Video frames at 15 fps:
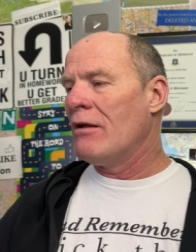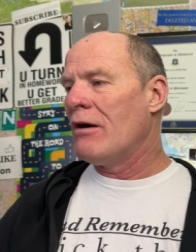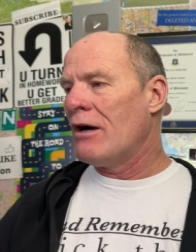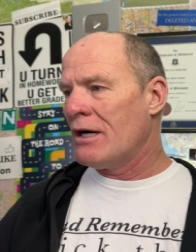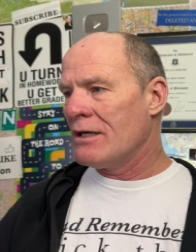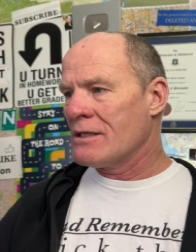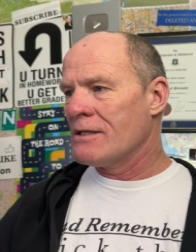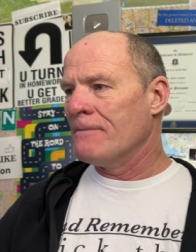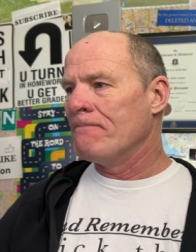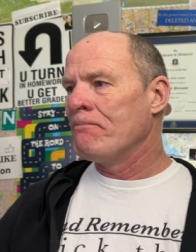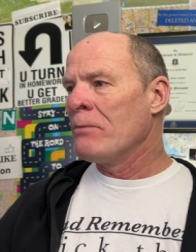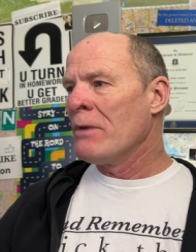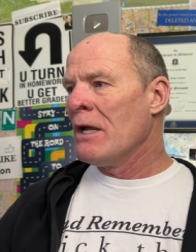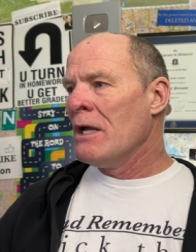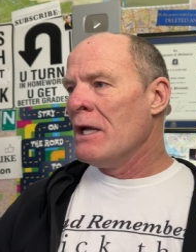Awesome.
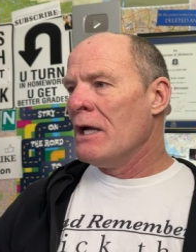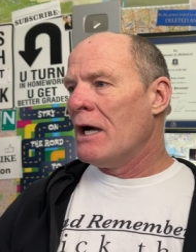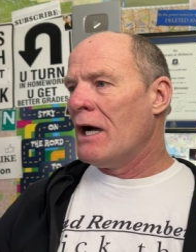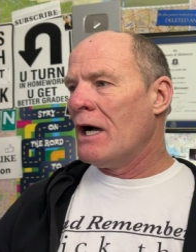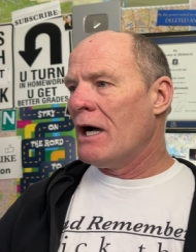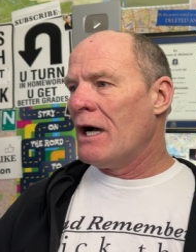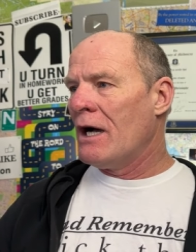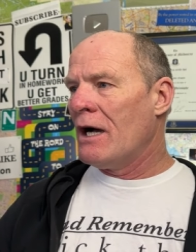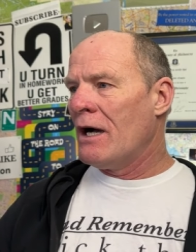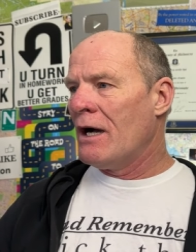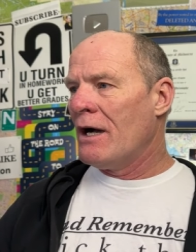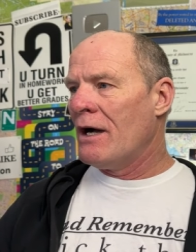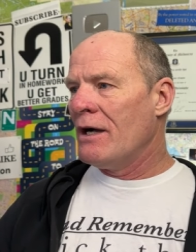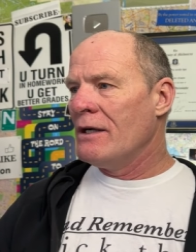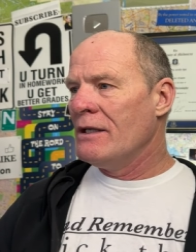
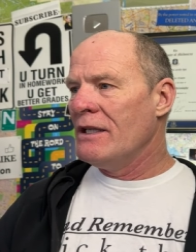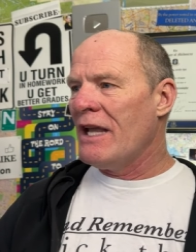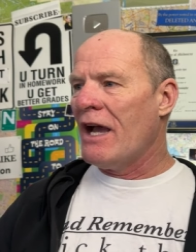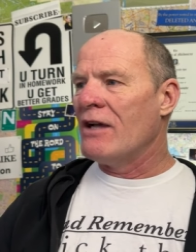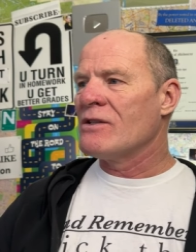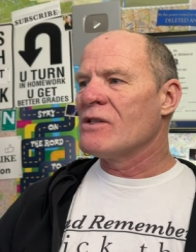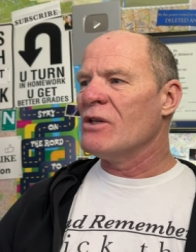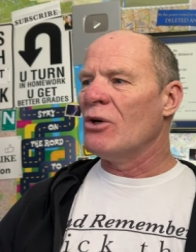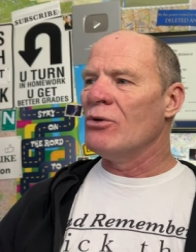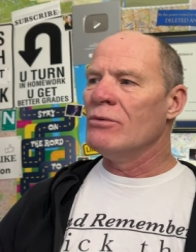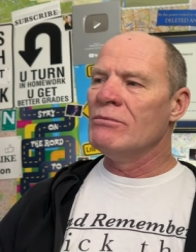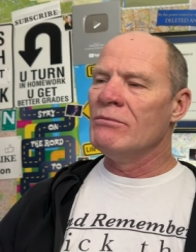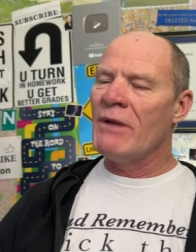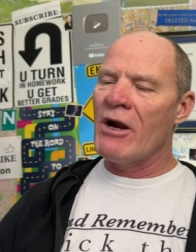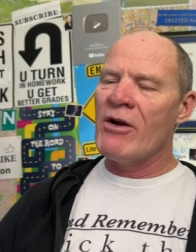Uh, yeah, so
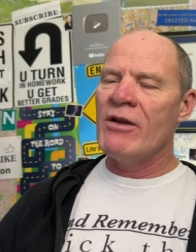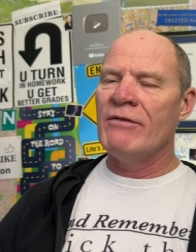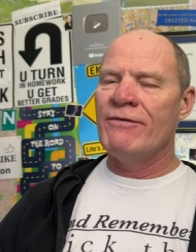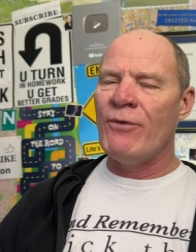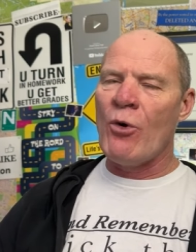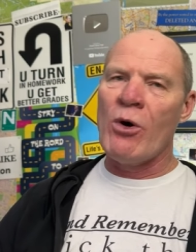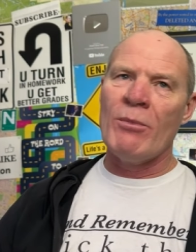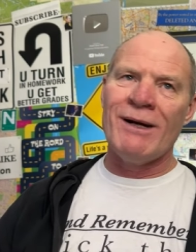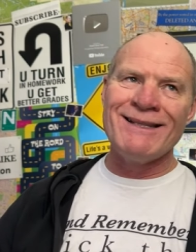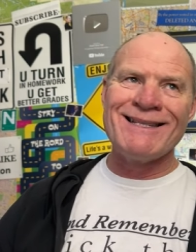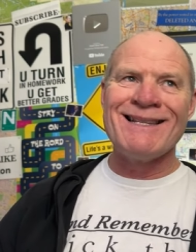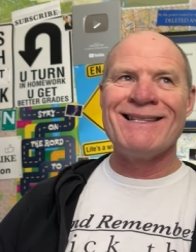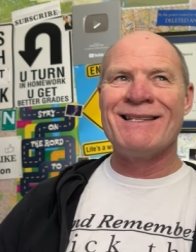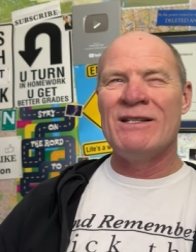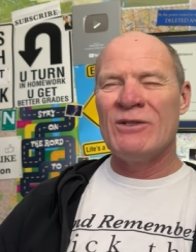Marion, four months
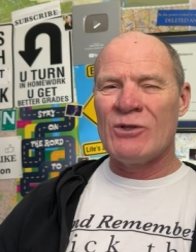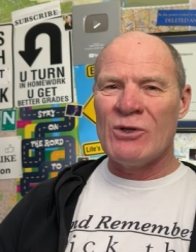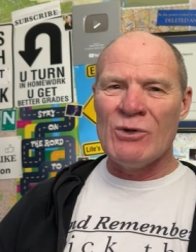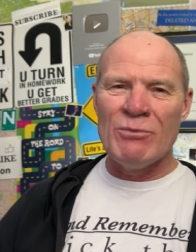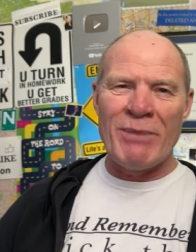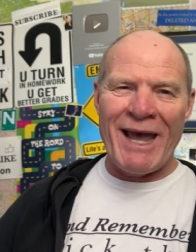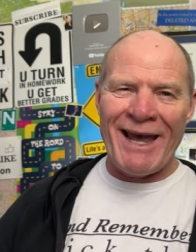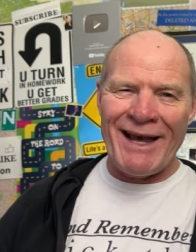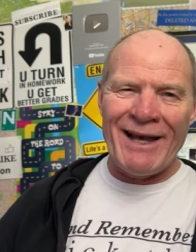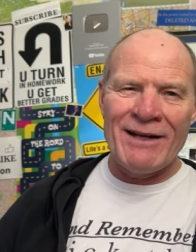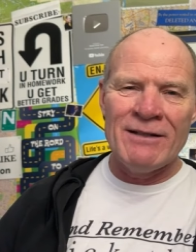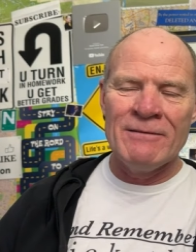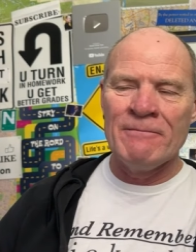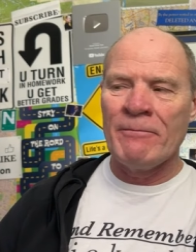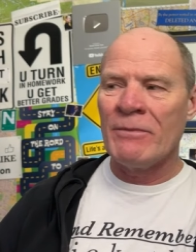isn't too
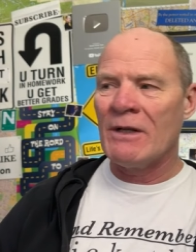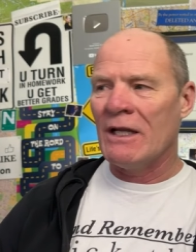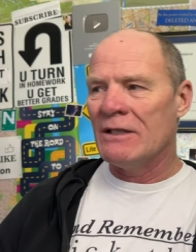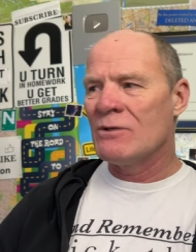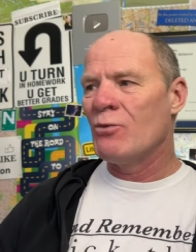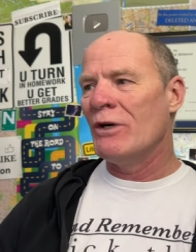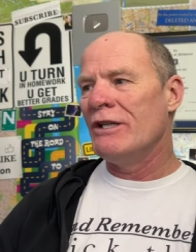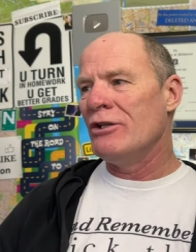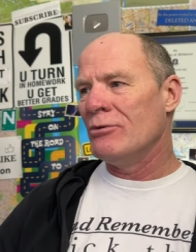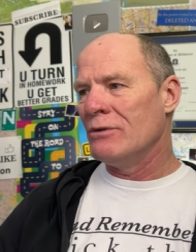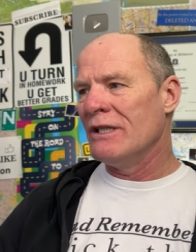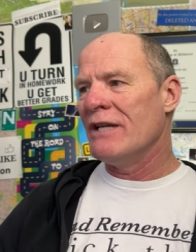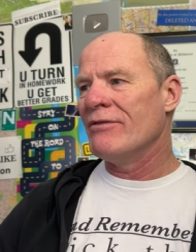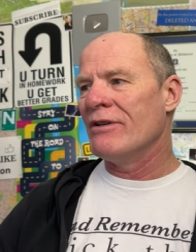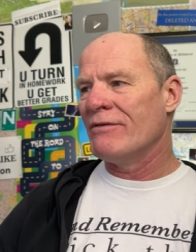bad. It's when you
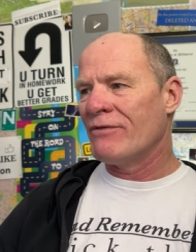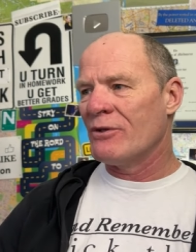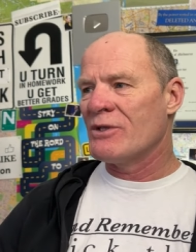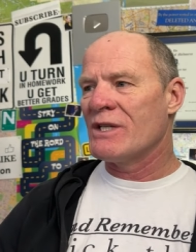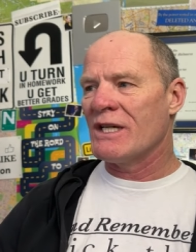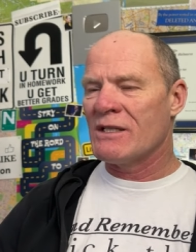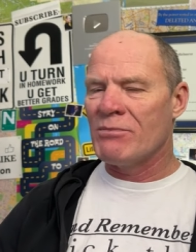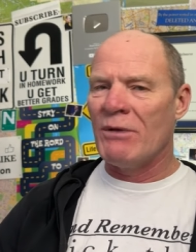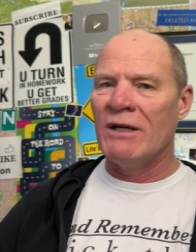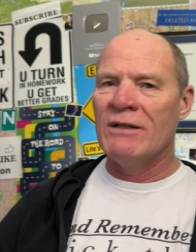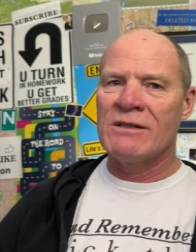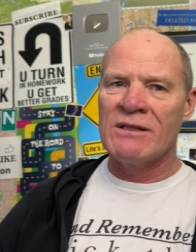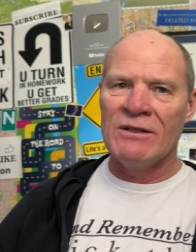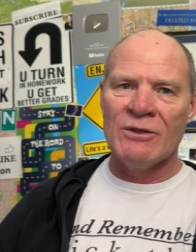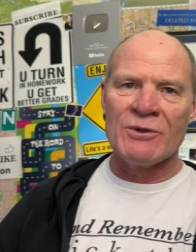leave it for six
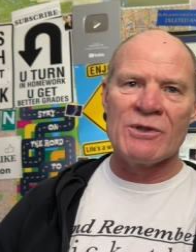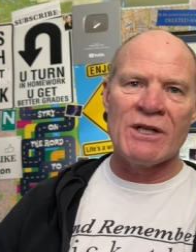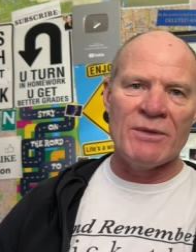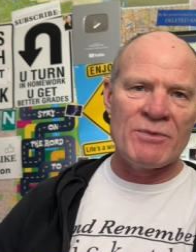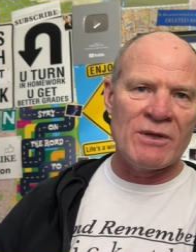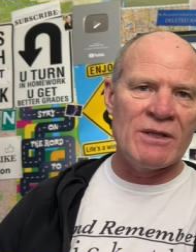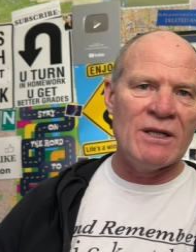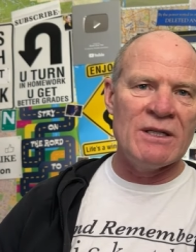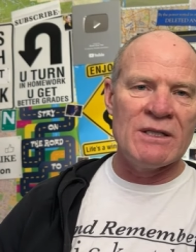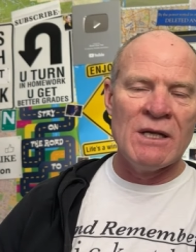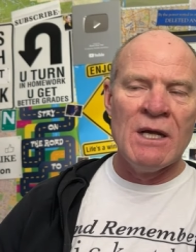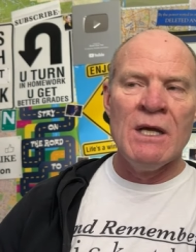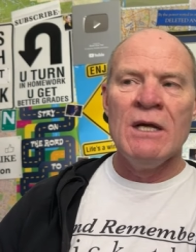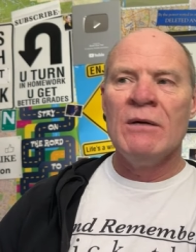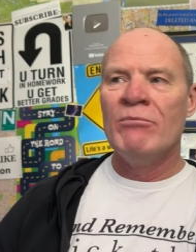months and those types of things.
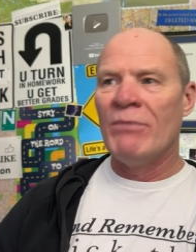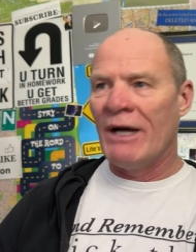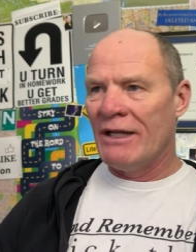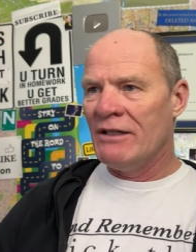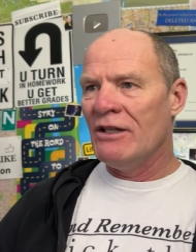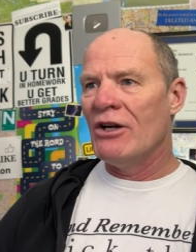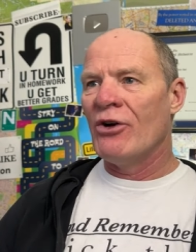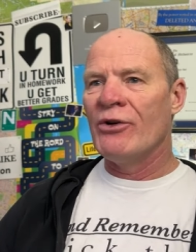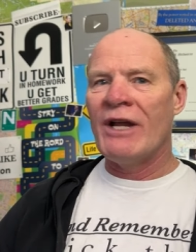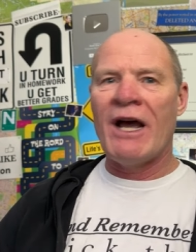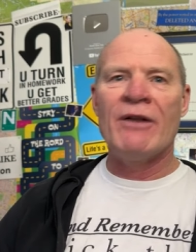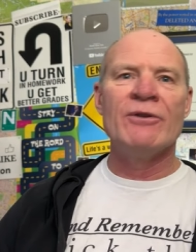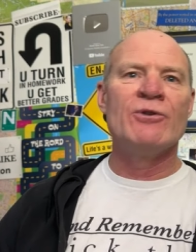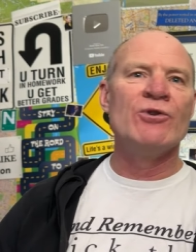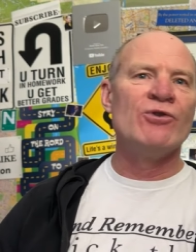But, you know,
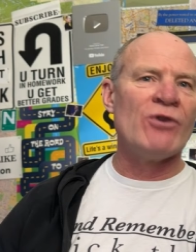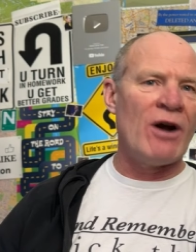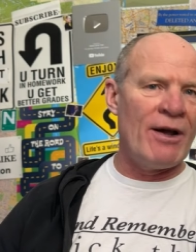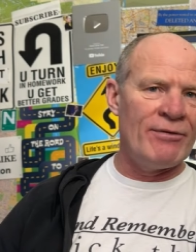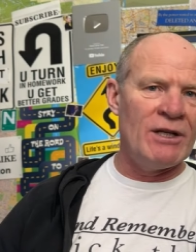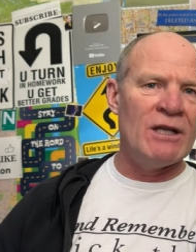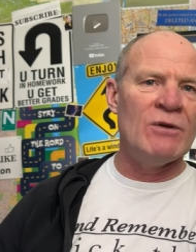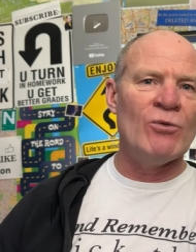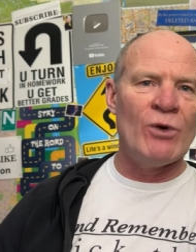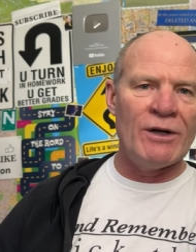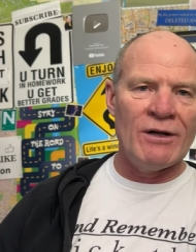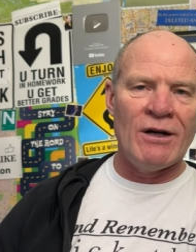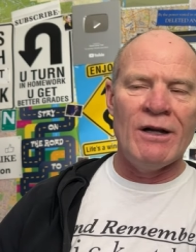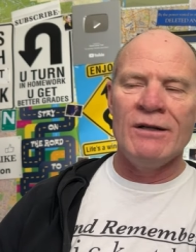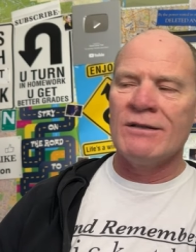now that you're driving it and
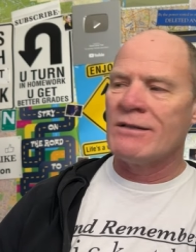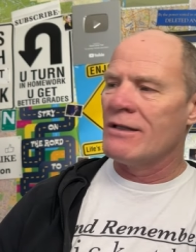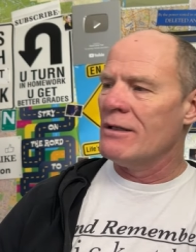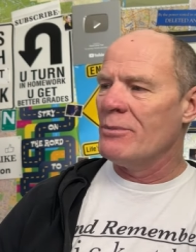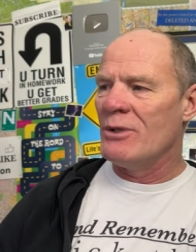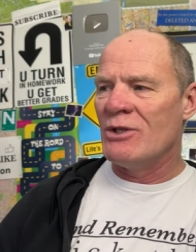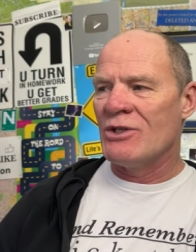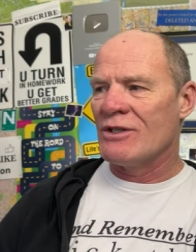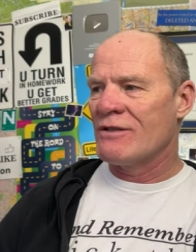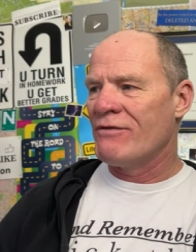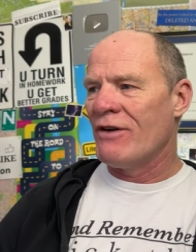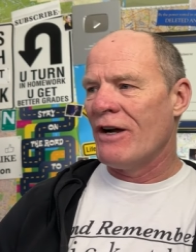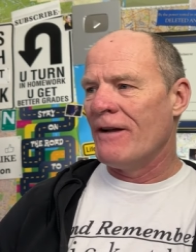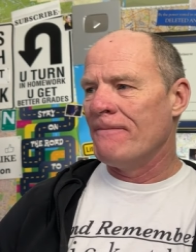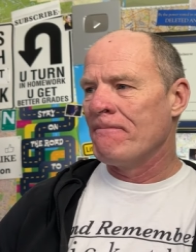whatnot, it's going to be just
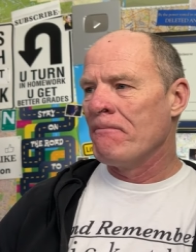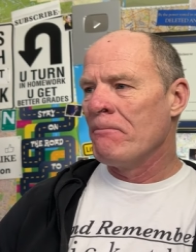fine.